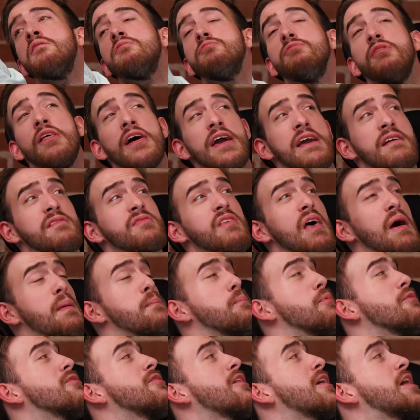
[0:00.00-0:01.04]
example
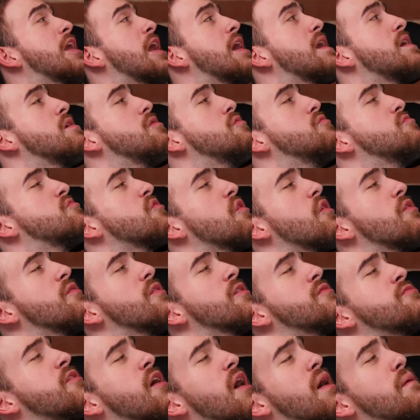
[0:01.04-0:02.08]
that I use all the
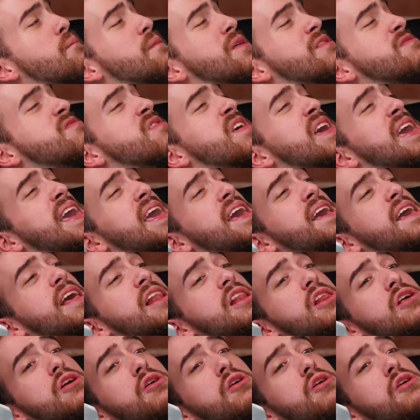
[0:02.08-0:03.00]
time is he can